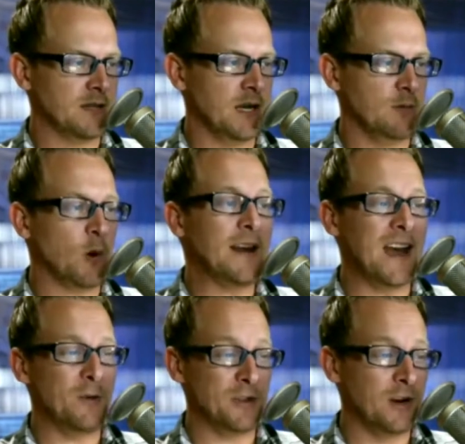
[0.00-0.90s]
uh, right
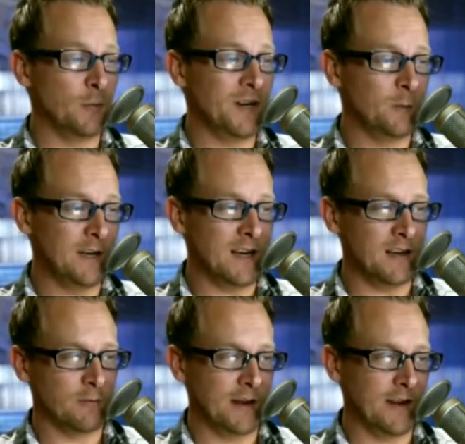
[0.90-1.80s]
now, with an opening
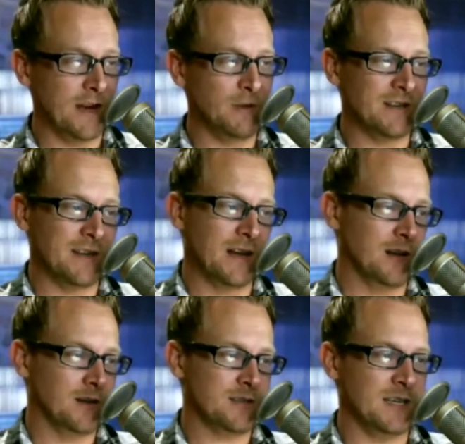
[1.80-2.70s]
weekend of around nine million
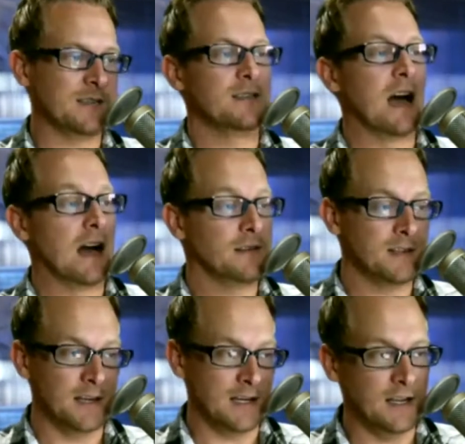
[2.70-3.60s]
dollars, it's not
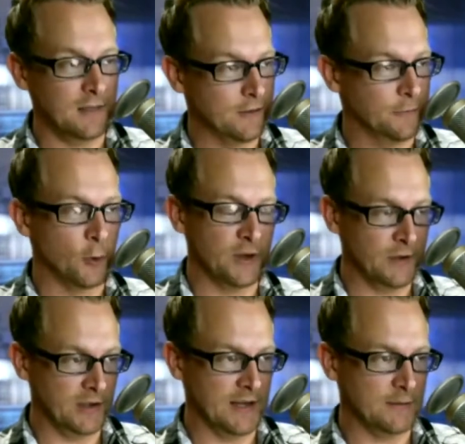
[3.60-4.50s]
going to hit the 40
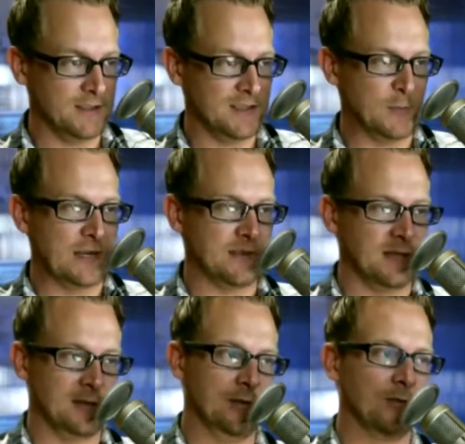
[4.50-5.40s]
million I was
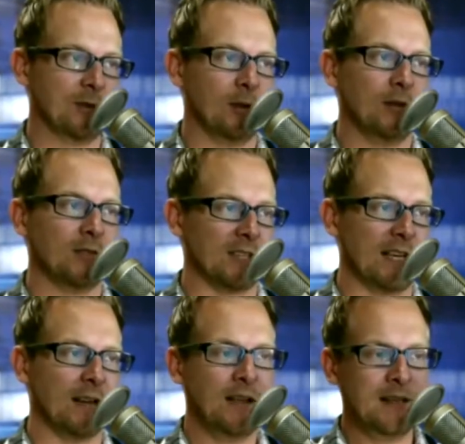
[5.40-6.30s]
expecting it to. So it looks
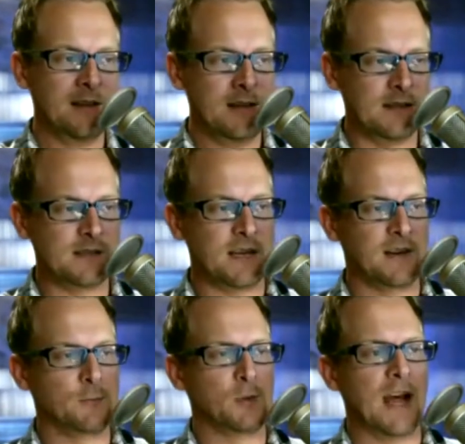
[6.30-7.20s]
like instead
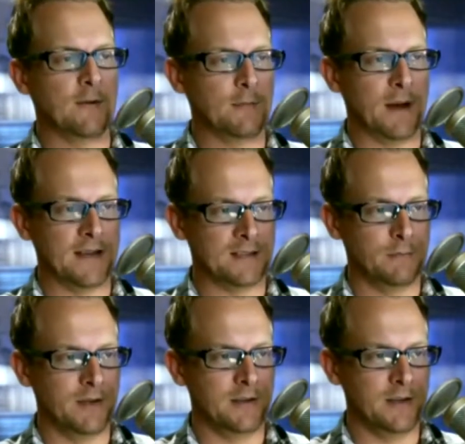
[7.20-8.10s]
of plowing past a
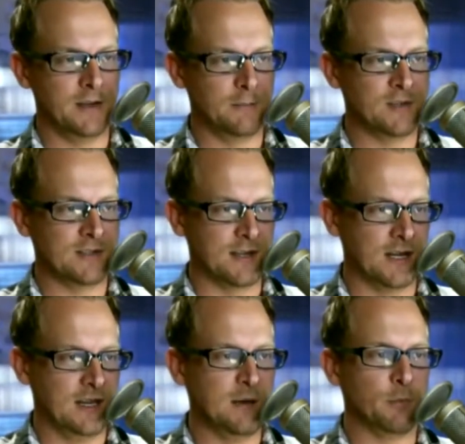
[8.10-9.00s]
billion, I'm just going
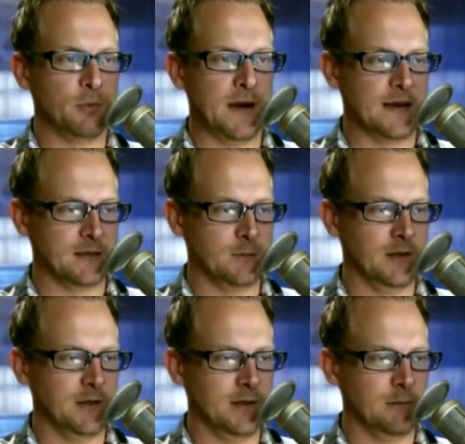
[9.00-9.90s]
to limp past a
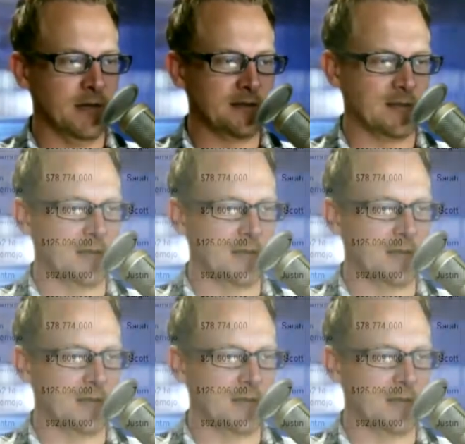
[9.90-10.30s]
billion. But